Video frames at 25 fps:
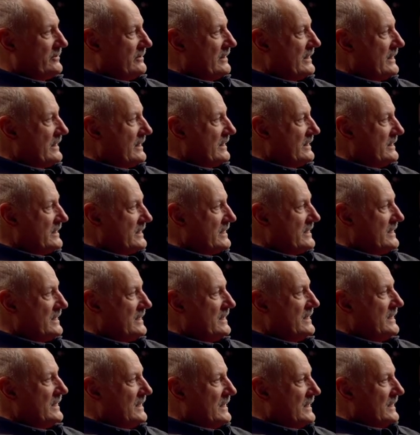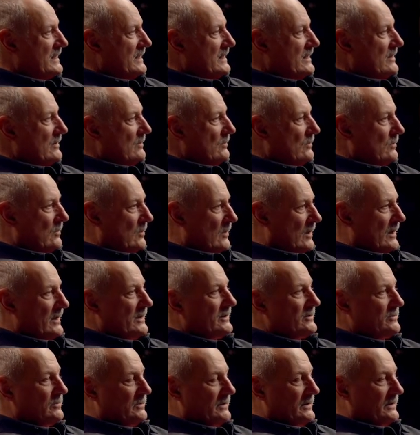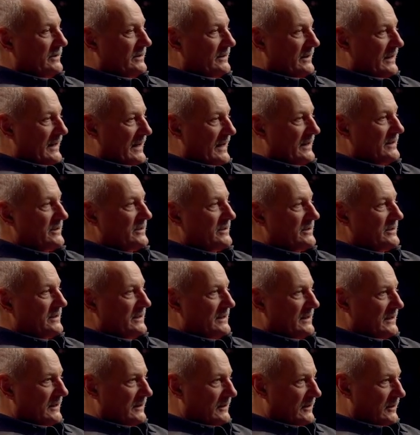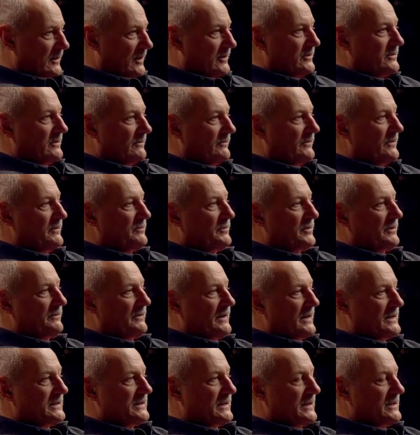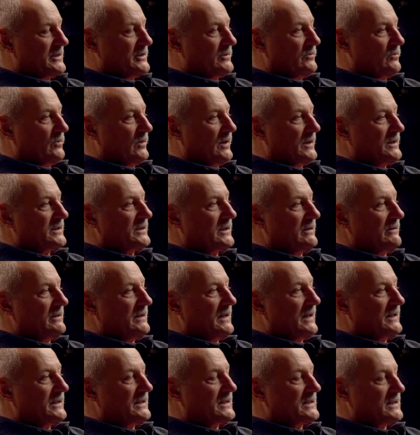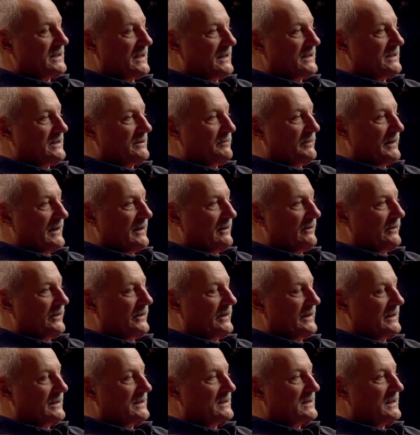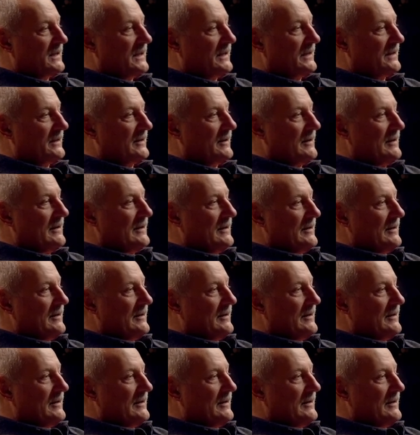really, and he worked with actors and he did a lot of improvisation work. So he understands about things like